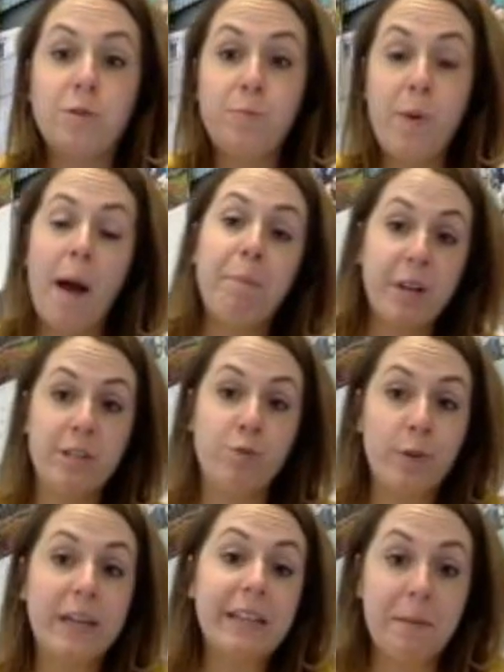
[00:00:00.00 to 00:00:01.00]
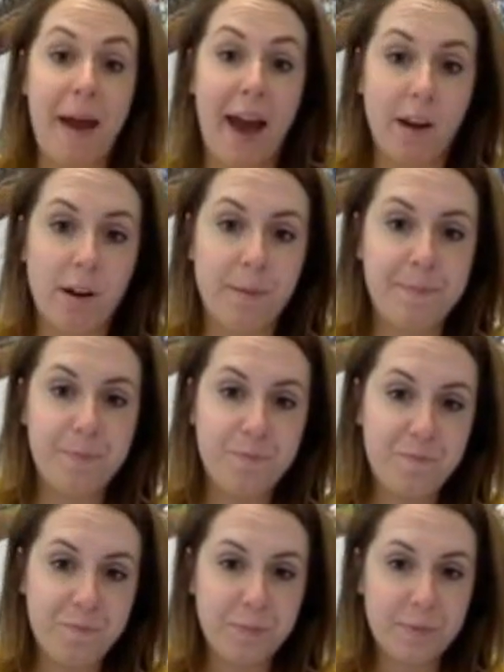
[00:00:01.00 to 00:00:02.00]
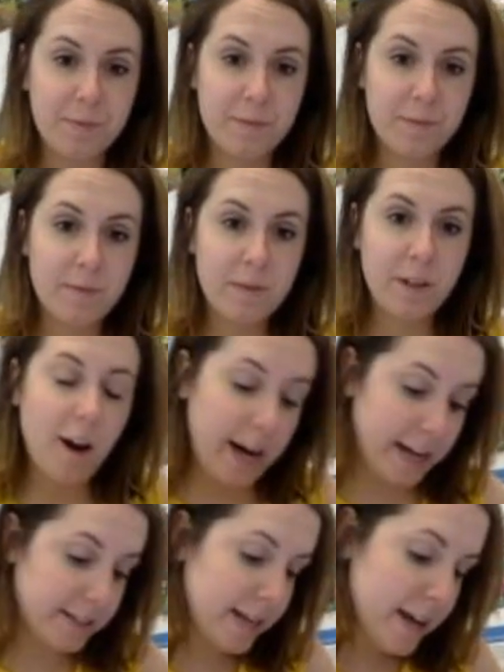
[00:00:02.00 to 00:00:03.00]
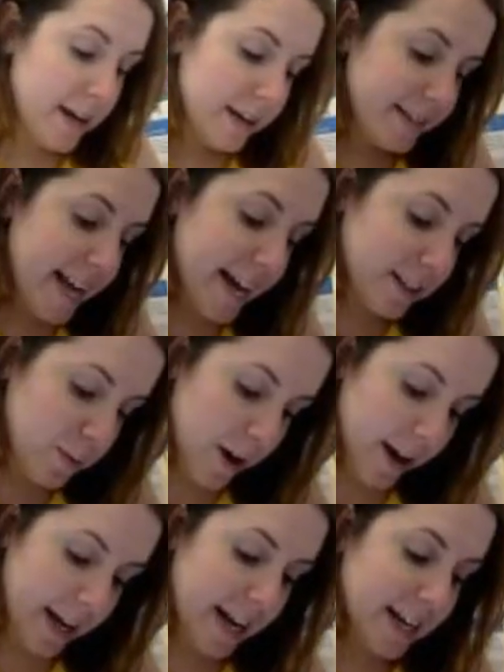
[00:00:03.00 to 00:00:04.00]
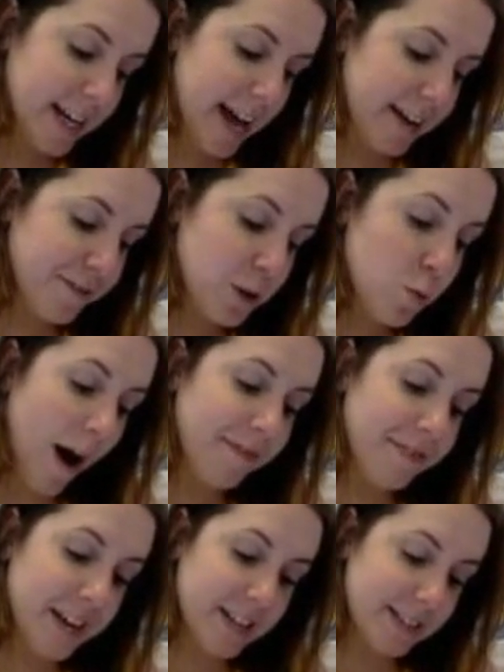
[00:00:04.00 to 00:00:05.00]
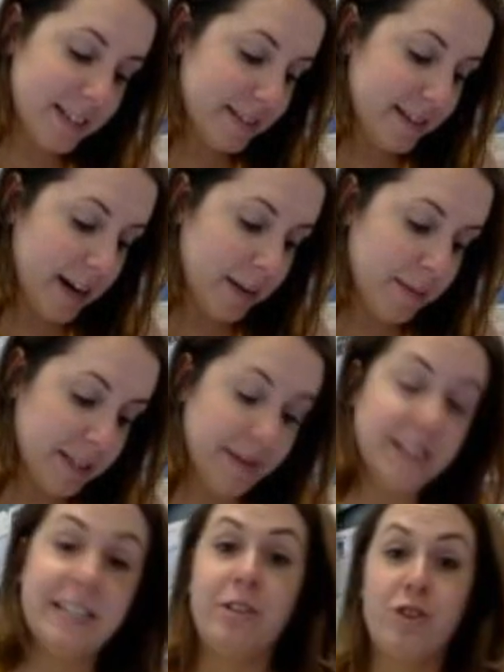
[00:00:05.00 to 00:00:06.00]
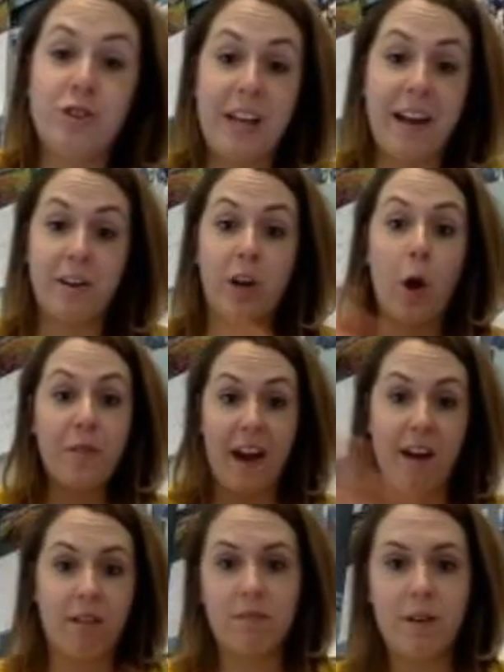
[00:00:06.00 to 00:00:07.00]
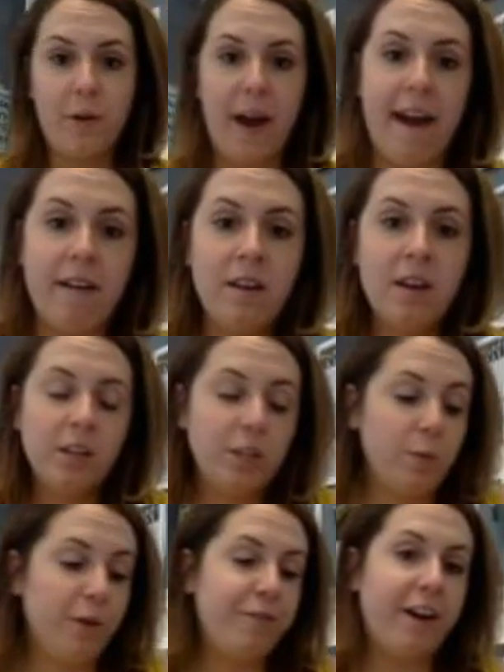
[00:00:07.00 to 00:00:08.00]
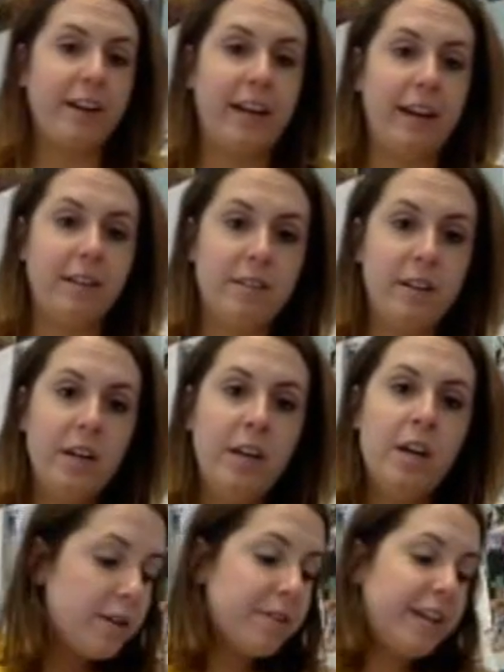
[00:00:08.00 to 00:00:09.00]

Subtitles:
those properties really matter. All right, next one, and again, if you want this document's on my teacher site, go there, okay? You will find it. So